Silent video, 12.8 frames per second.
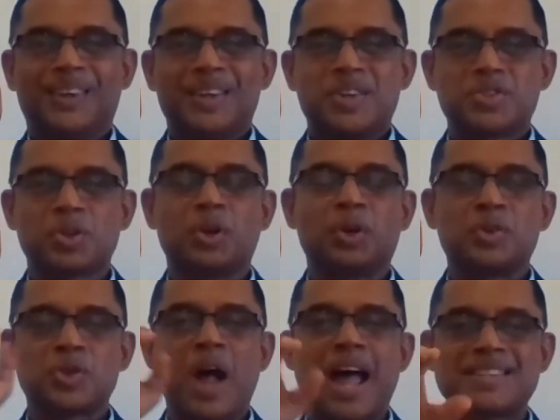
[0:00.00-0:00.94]
So,
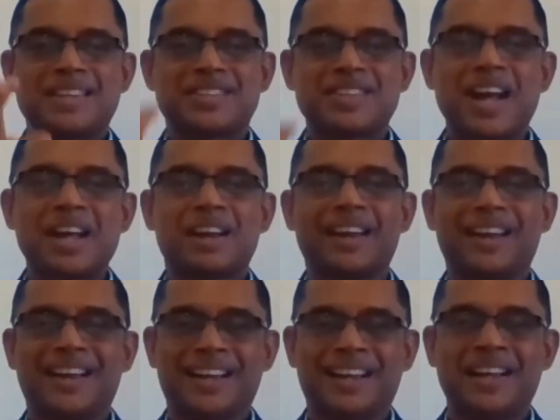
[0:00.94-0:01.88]
so as HR
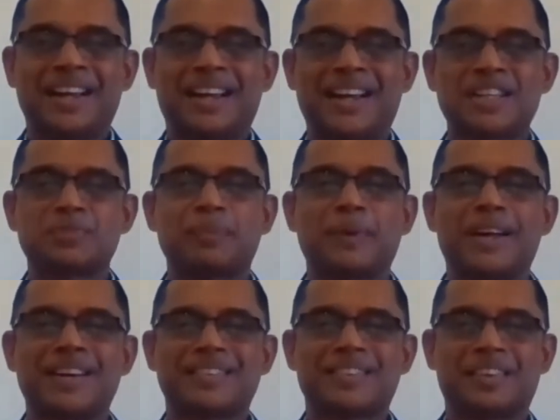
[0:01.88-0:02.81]
uh,
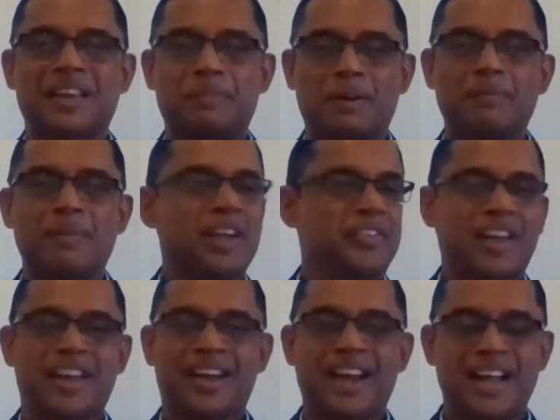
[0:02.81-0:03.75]
experts, uh, Prabhash
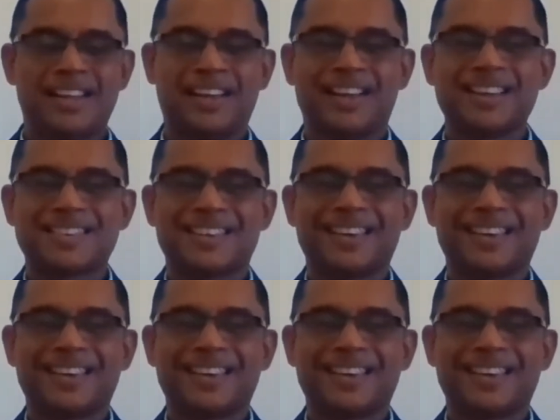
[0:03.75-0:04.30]
and others,